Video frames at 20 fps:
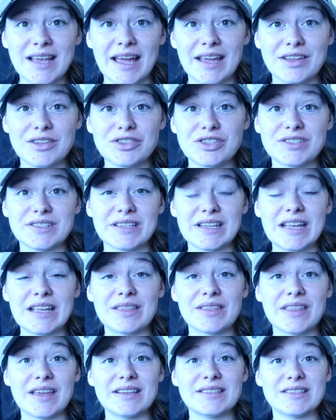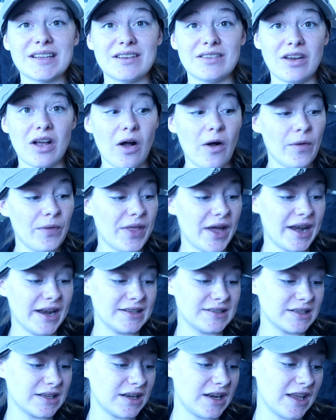I can just eat this and know that
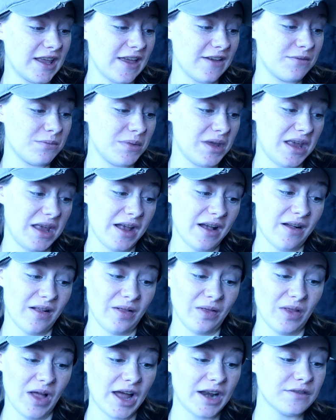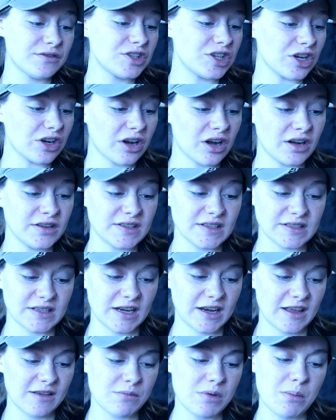it's going to give me a lot of sugars. It's
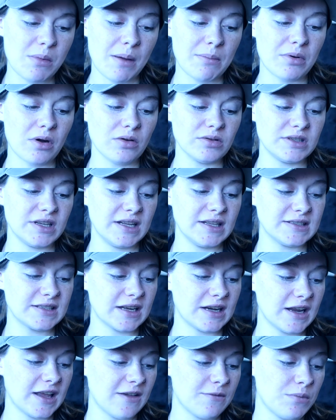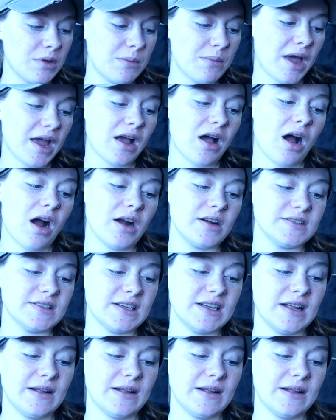going to give me my protein. It's going to give me my carbs.